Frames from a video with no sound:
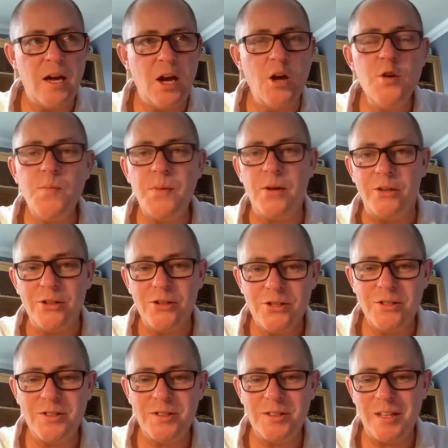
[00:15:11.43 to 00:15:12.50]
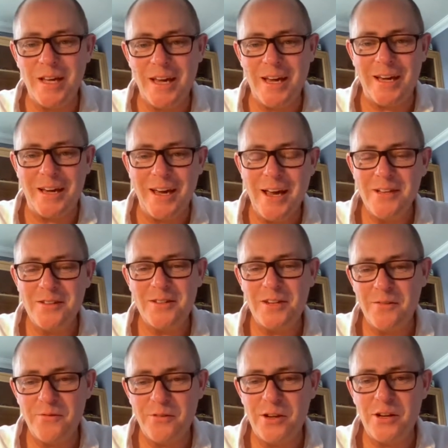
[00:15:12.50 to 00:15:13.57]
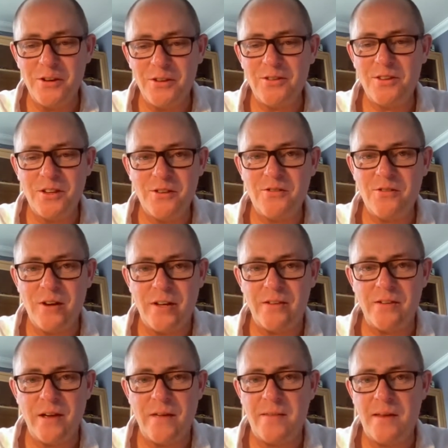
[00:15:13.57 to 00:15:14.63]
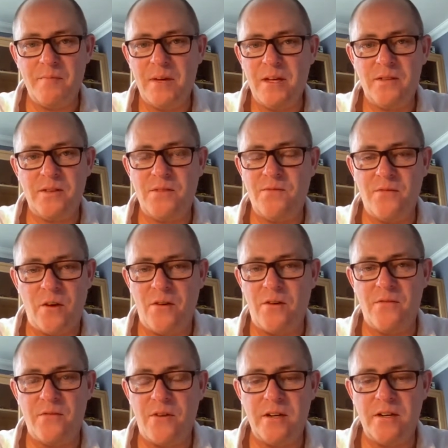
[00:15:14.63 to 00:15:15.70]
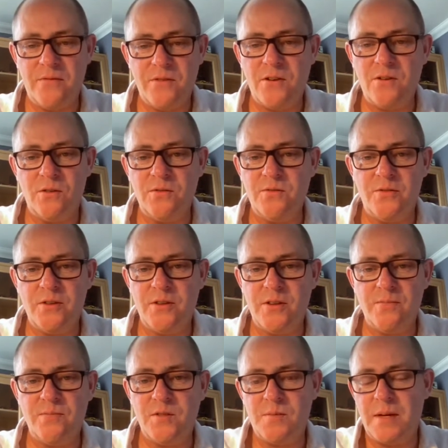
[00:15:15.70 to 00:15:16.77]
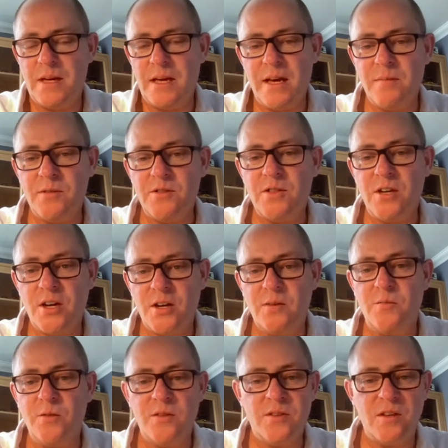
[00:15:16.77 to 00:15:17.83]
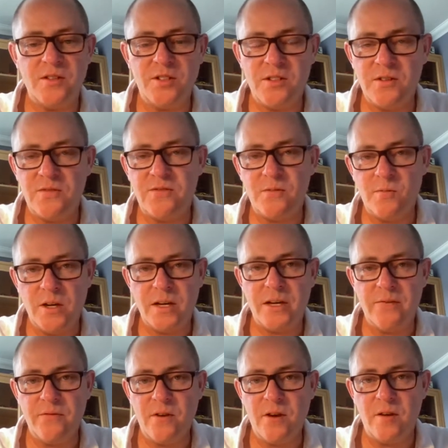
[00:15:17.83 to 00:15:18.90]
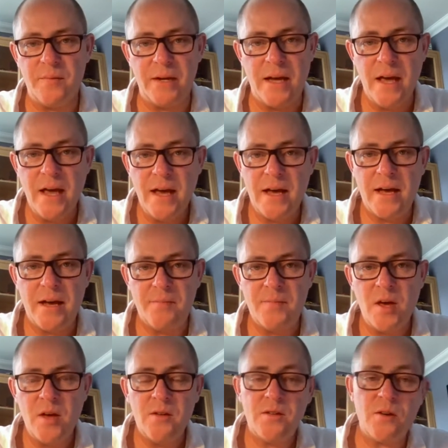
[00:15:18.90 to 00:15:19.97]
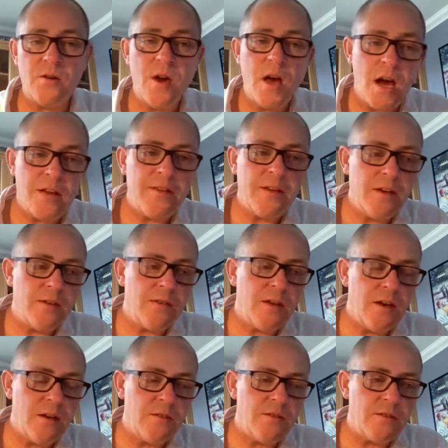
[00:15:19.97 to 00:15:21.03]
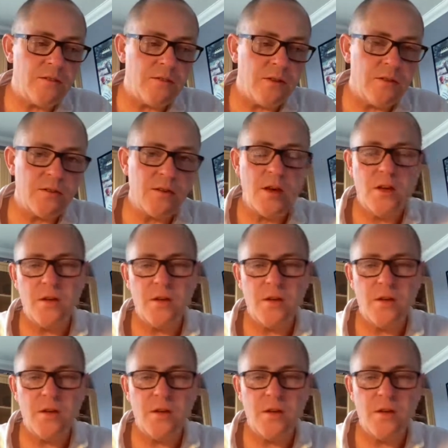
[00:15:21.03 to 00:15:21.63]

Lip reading: open to seeing delivery costs increase, and that makes it very, very difficult for them to be able to cope with such a different work environment. So I think the answer is,